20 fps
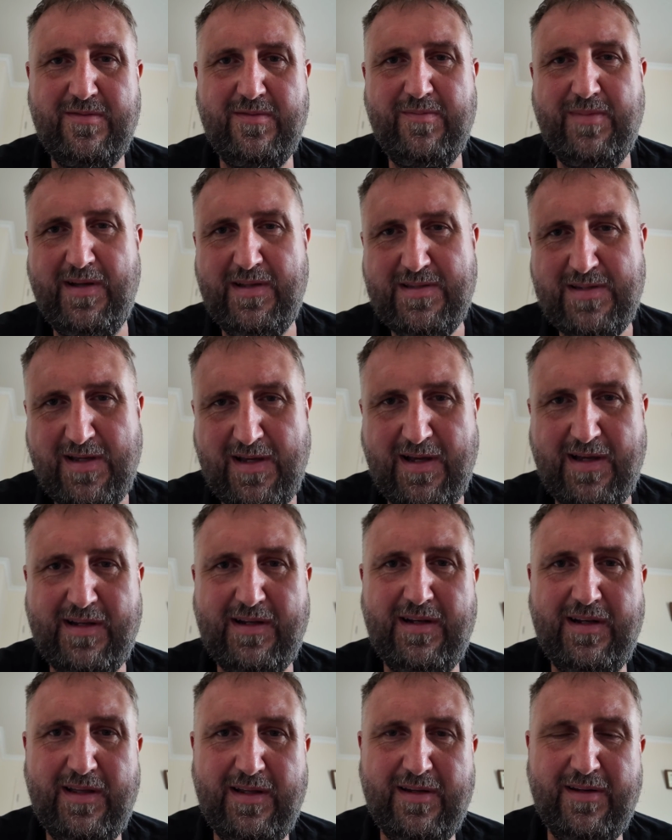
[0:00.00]
and better
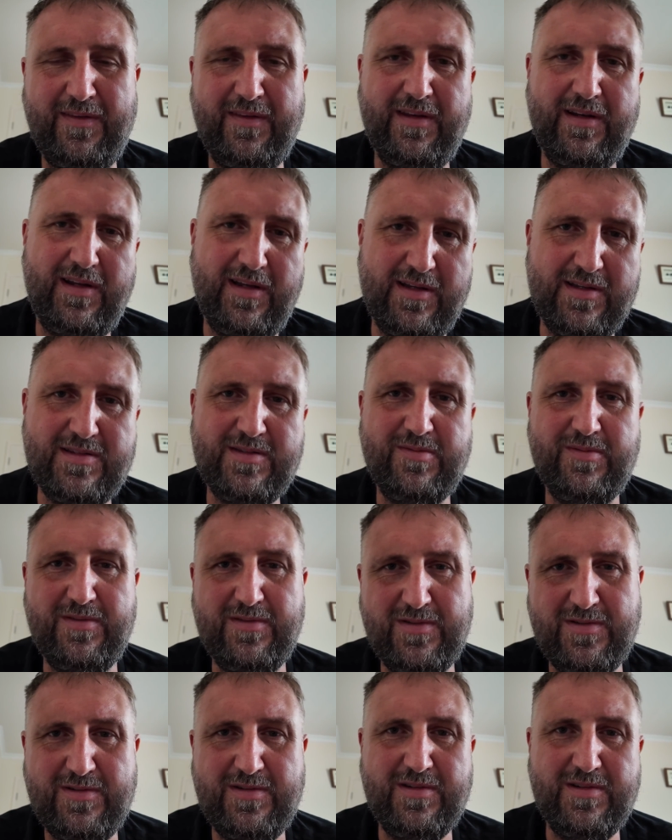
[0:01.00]
handling, and the last
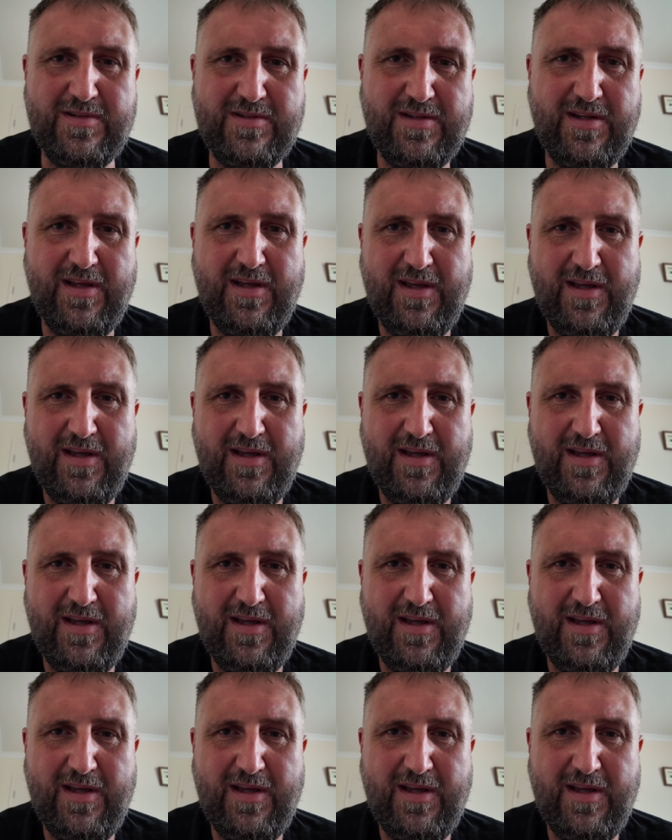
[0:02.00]
ones just